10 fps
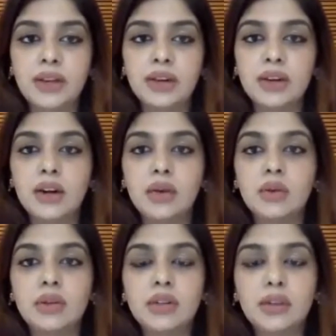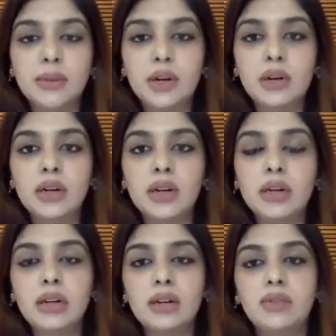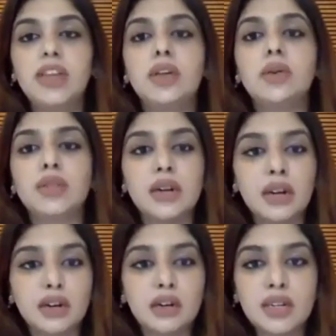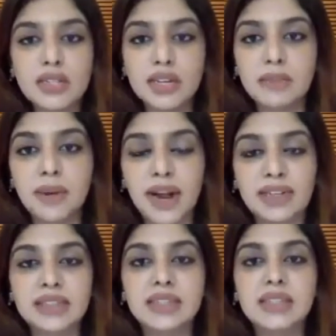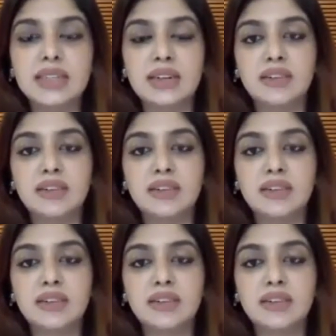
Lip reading: Now, derma roller we use in a regular skin practice,